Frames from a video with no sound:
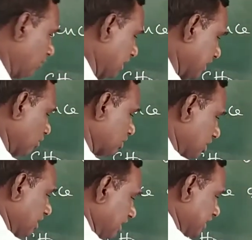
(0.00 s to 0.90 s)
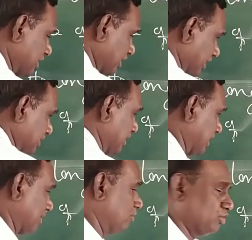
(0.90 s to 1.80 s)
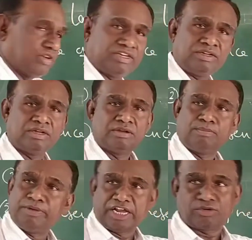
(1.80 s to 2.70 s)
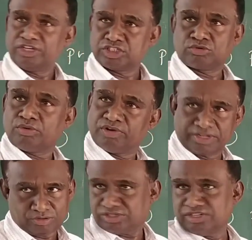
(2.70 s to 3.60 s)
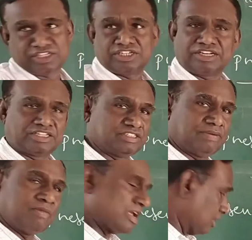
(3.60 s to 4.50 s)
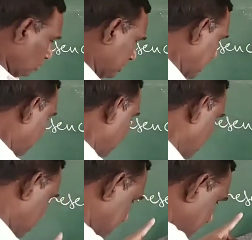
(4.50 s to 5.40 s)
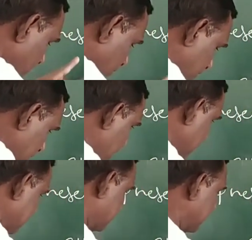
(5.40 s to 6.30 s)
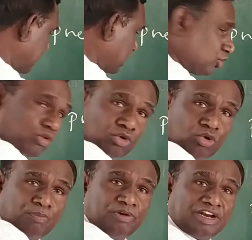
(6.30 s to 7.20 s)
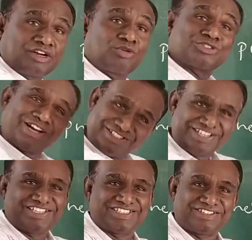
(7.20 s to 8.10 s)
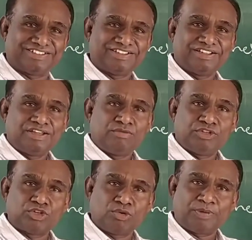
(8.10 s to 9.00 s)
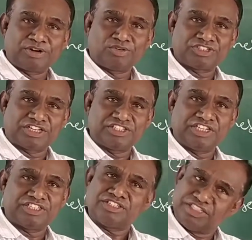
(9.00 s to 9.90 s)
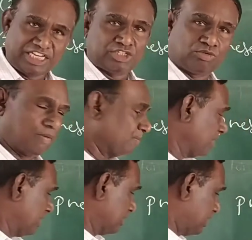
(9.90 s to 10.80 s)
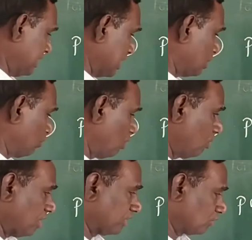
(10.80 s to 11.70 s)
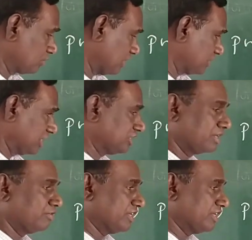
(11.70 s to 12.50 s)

will use nascent oxygen atom. Which one? Br to H2O will use nascent oxygen. So therefore you see this CHO group will undergo oxidation. Which group undergoes oxidation? CHO. CHO undergoes oxidation giving